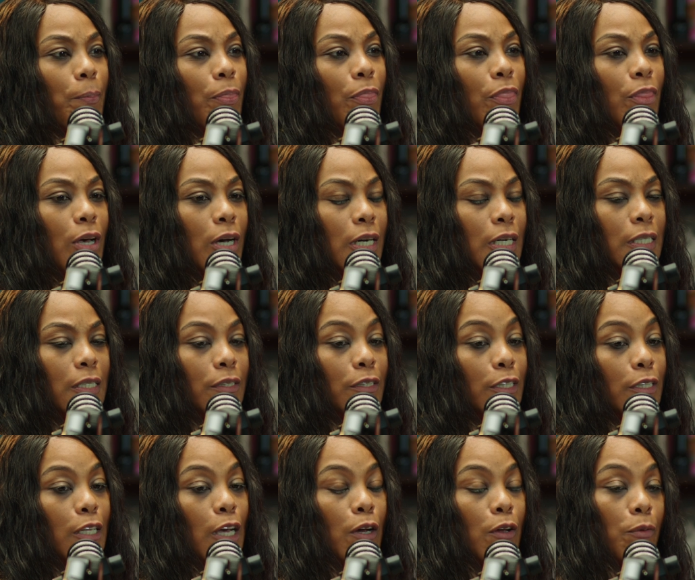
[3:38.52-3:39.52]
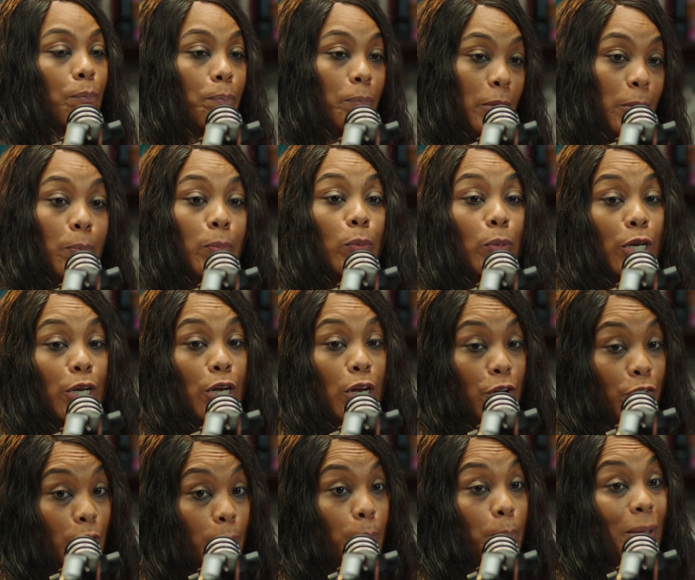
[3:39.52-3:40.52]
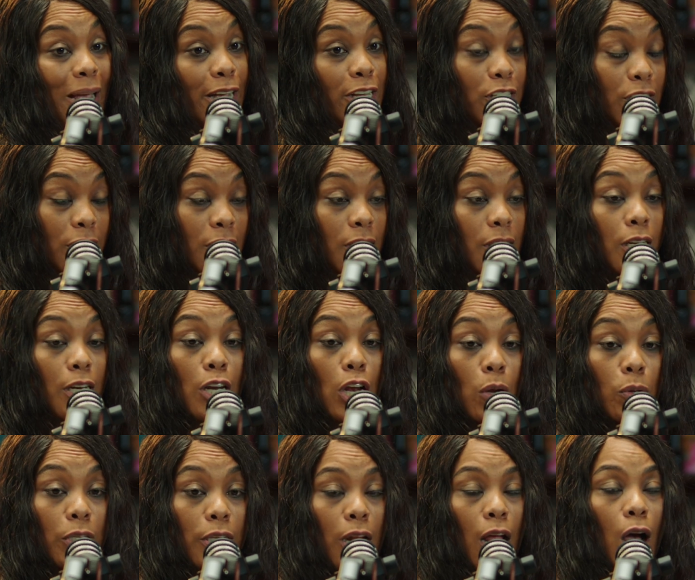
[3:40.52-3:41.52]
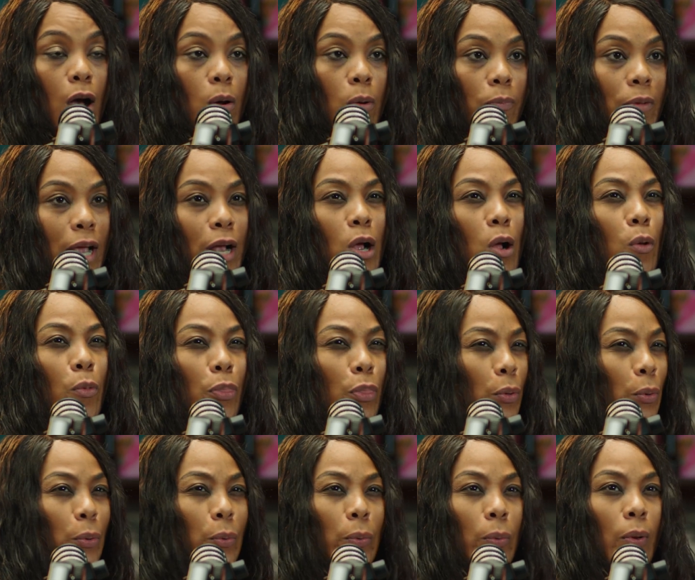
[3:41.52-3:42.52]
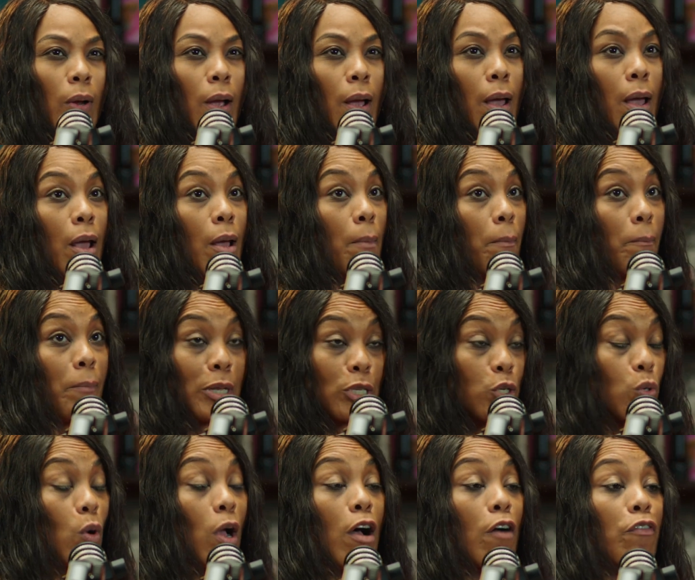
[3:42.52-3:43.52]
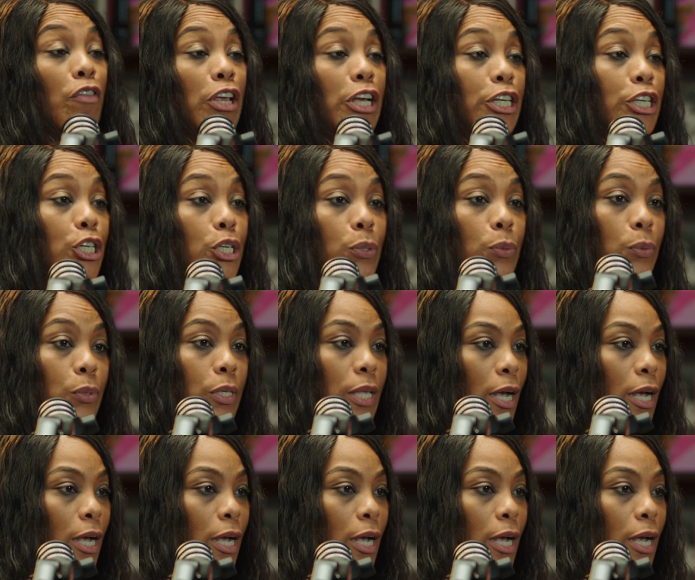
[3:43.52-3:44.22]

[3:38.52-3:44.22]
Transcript: the people the patients in the nursing home, they go through mental health issues.